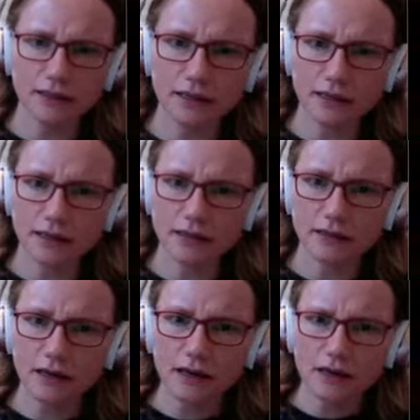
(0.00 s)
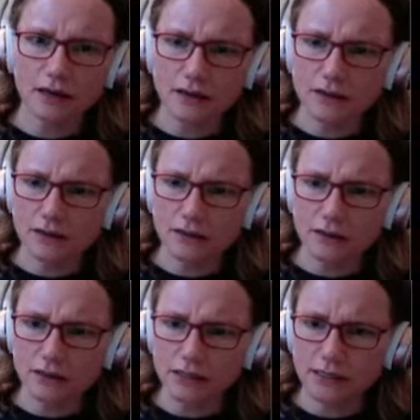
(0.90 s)
Yeah.
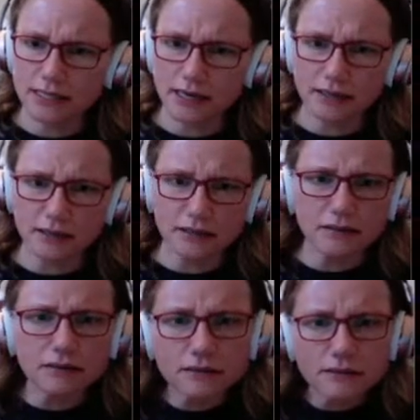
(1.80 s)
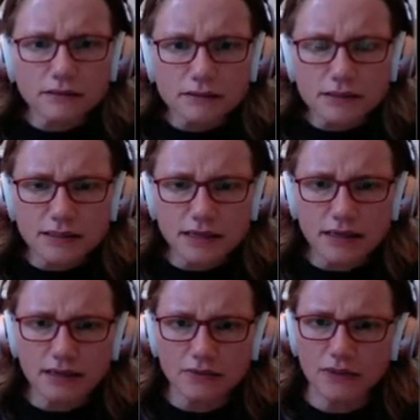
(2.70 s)
Isaac
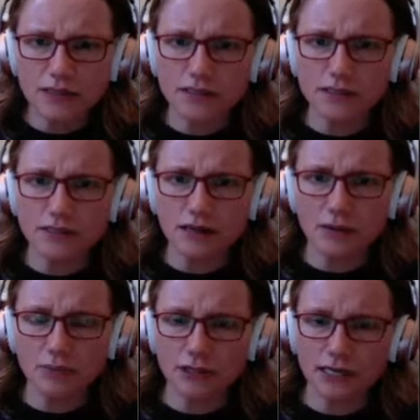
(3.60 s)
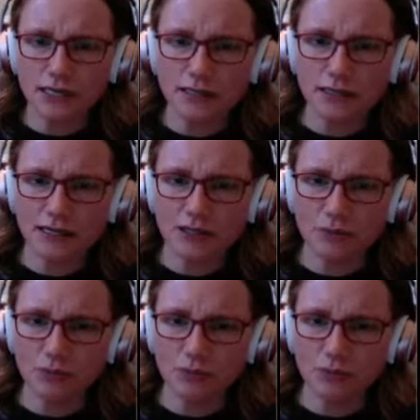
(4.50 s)
said it was a prenasalized